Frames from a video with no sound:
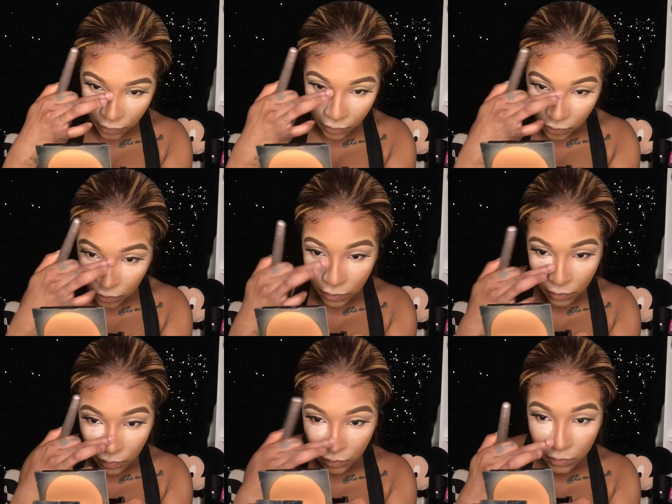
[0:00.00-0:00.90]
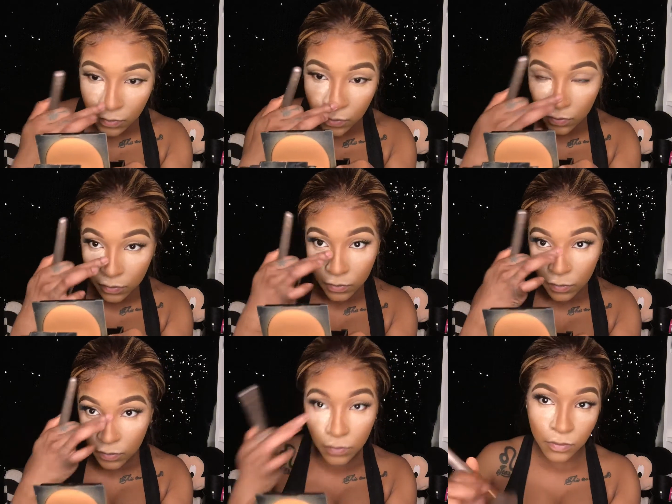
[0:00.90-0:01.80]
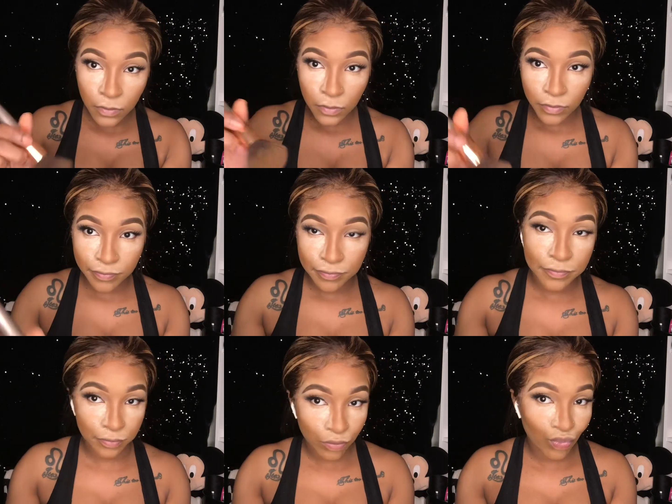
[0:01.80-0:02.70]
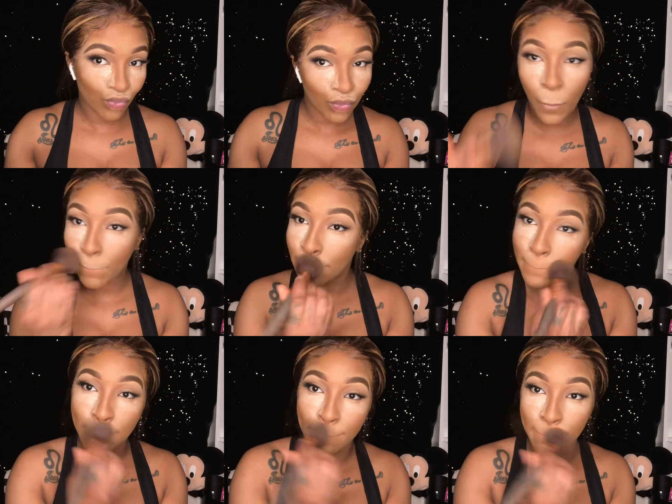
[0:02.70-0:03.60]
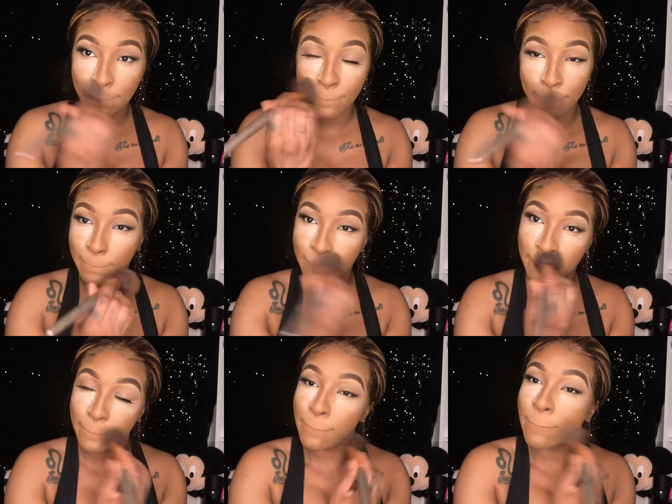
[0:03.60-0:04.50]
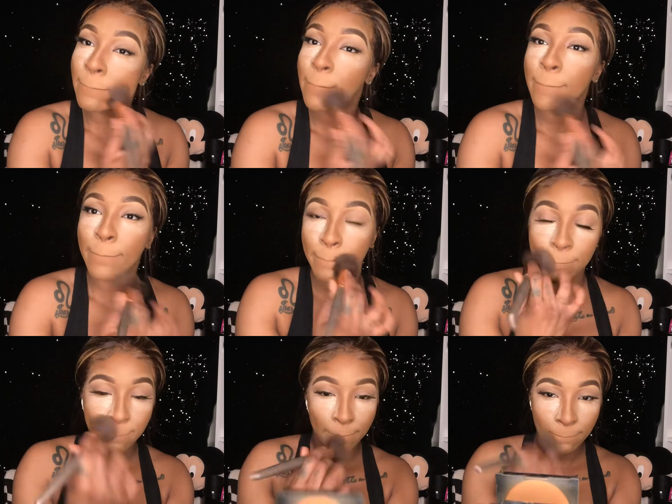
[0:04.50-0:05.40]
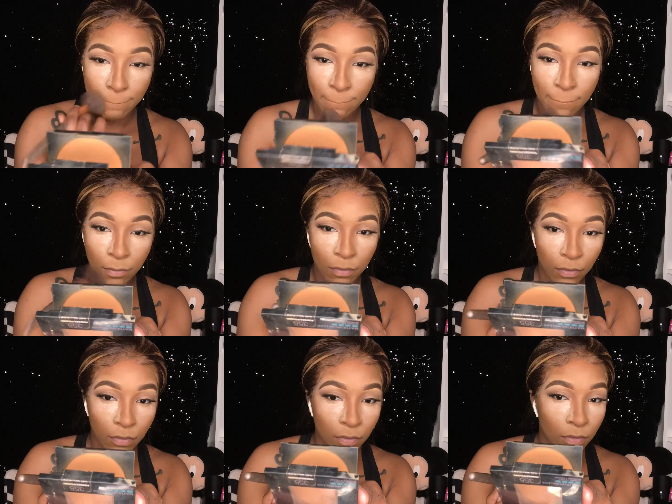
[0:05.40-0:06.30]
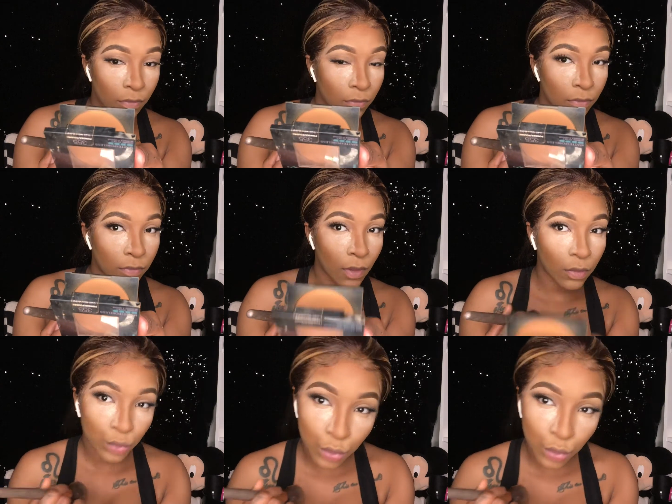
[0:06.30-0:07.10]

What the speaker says: swipe away my setting powder, because it takes away a little bit of that cast.